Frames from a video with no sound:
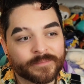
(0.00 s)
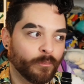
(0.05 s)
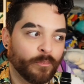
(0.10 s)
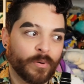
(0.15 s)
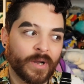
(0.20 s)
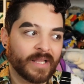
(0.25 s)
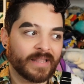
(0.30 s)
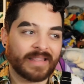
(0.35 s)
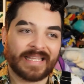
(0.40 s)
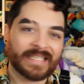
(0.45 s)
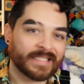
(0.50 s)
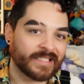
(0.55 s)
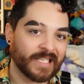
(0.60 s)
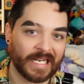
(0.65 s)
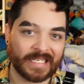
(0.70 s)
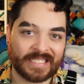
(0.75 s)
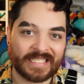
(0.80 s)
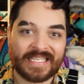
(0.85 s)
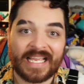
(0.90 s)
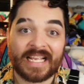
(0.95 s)
But that's
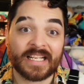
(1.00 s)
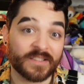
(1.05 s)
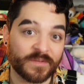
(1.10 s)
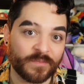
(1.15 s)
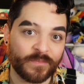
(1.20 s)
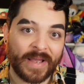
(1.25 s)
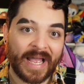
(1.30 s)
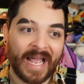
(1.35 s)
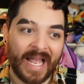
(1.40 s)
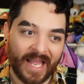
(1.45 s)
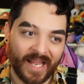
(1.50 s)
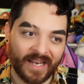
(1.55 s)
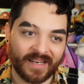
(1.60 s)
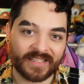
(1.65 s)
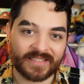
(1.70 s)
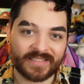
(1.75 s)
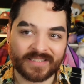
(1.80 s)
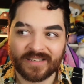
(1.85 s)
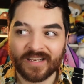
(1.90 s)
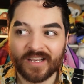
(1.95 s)
not to say it's bad.
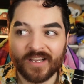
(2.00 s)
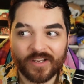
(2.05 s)
It's